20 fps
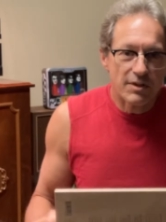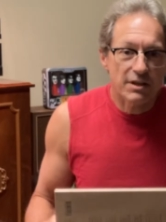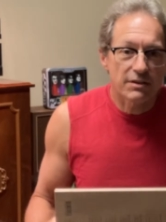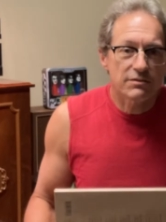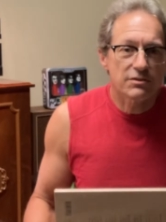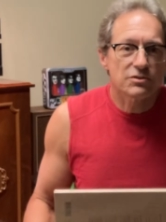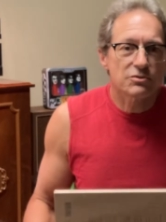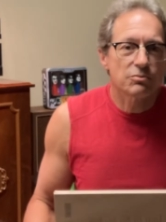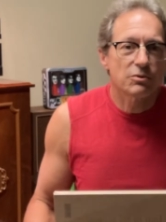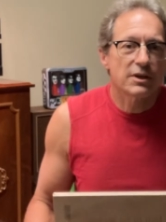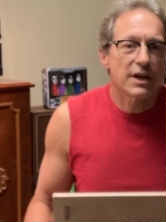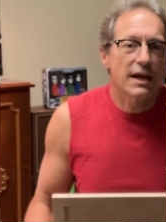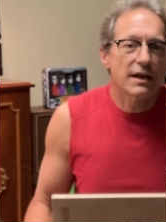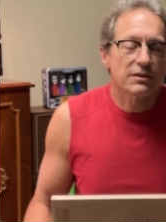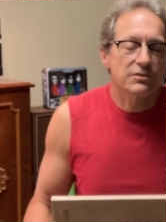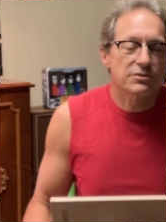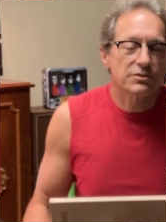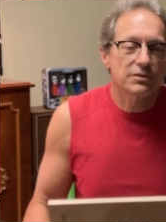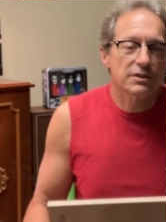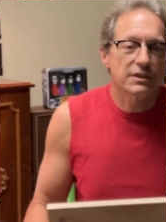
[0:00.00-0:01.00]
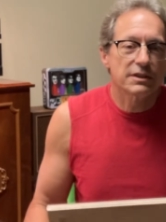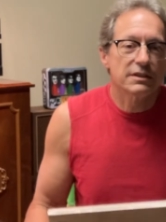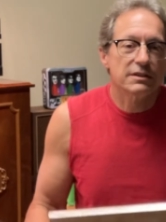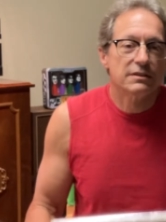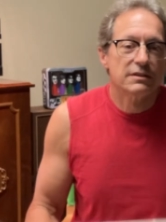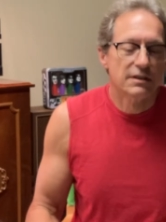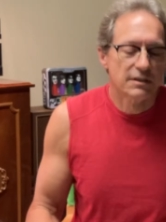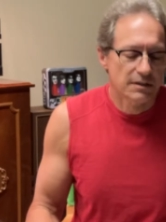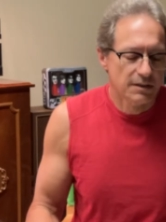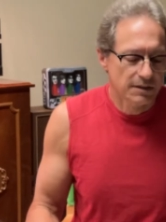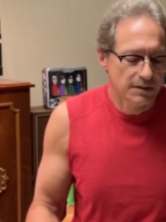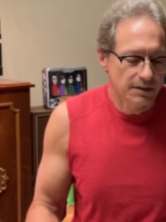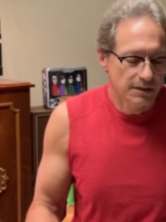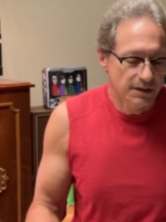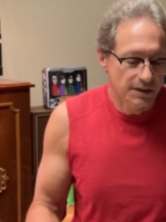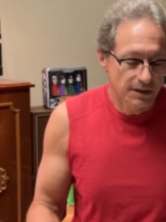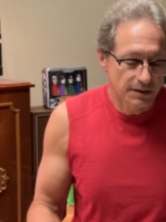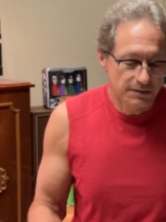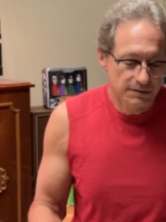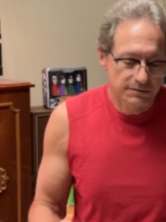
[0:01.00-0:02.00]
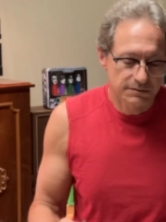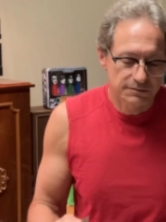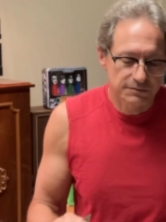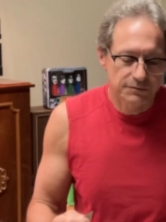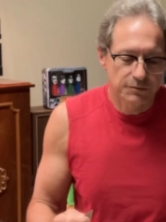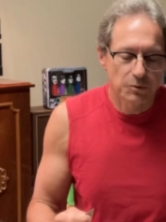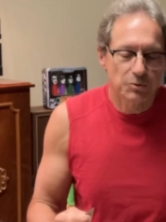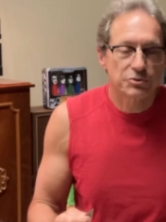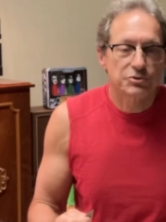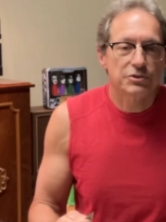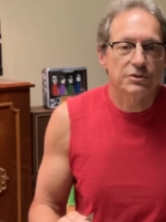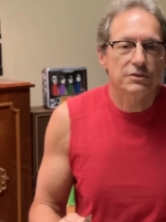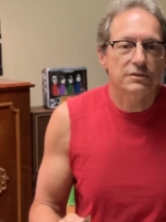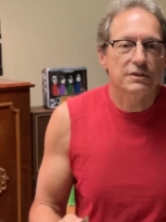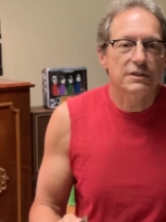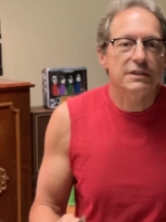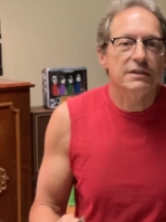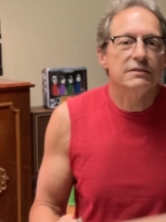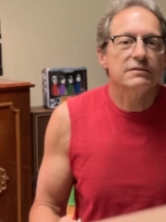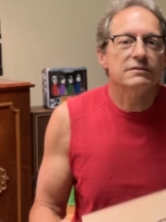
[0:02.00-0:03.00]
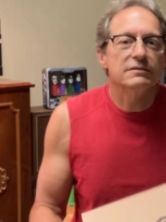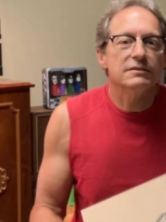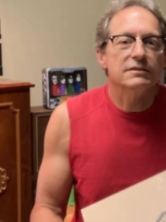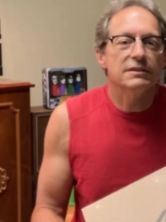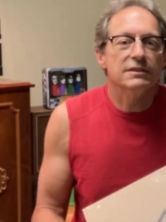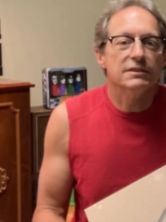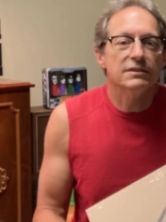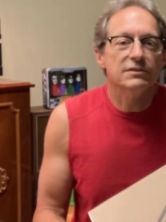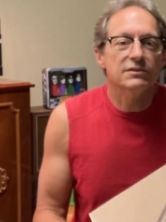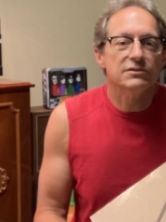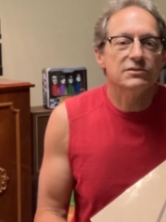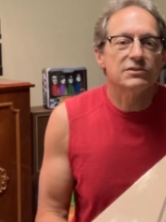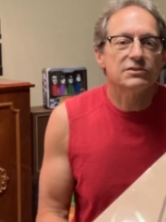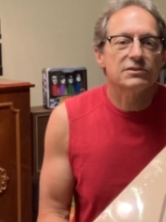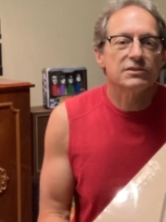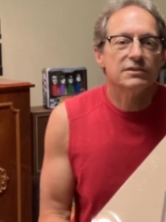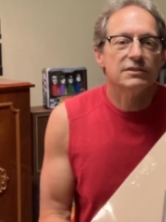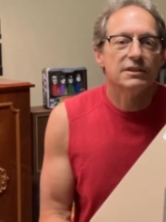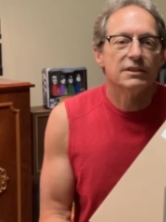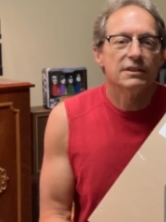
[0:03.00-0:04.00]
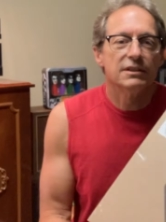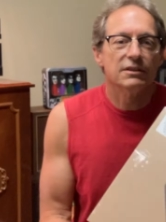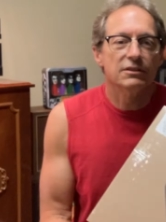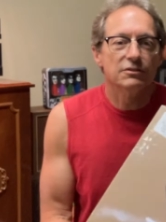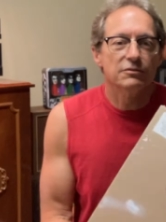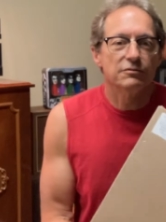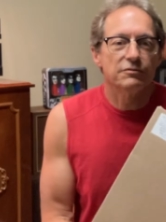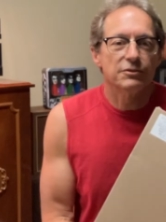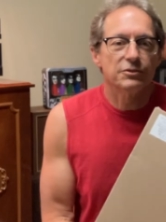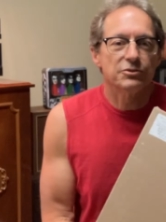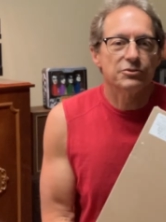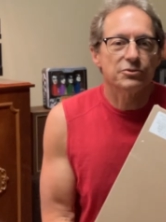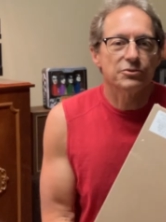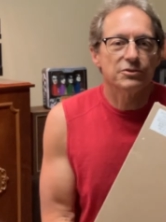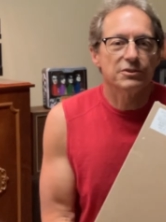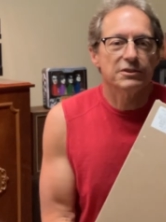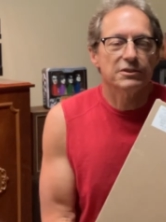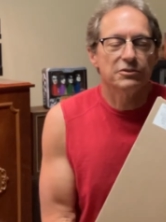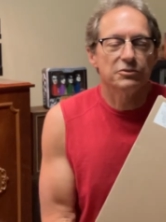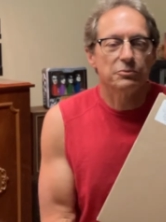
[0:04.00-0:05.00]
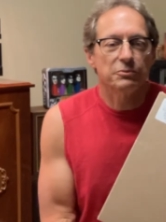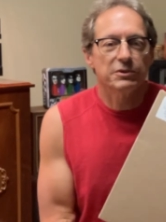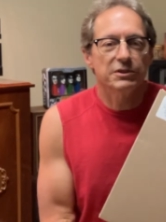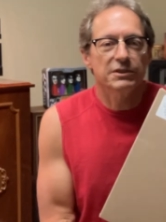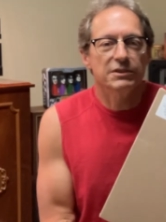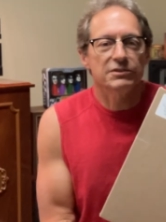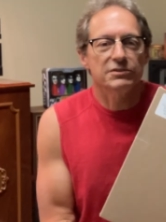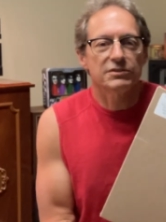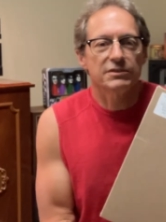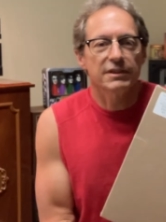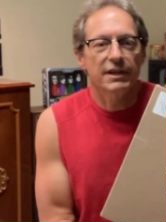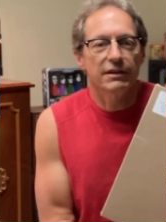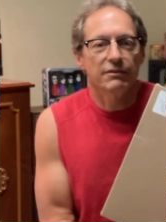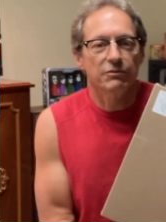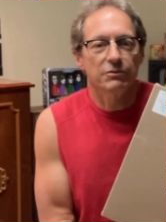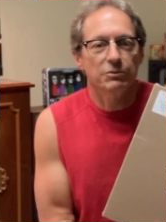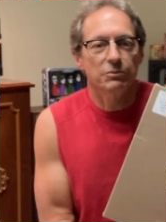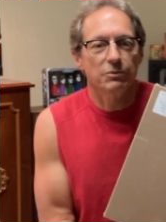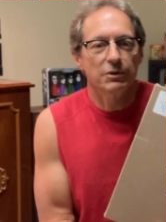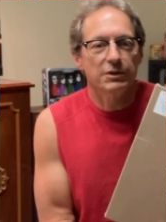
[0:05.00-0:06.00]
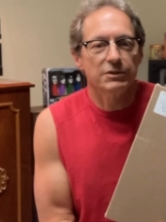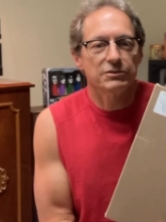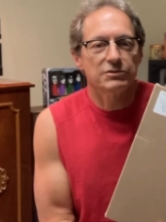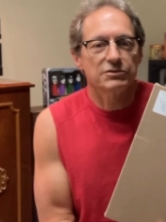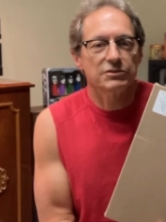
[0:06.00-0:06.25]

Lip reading: this one actually, fortunately, is an official that is released everywhere.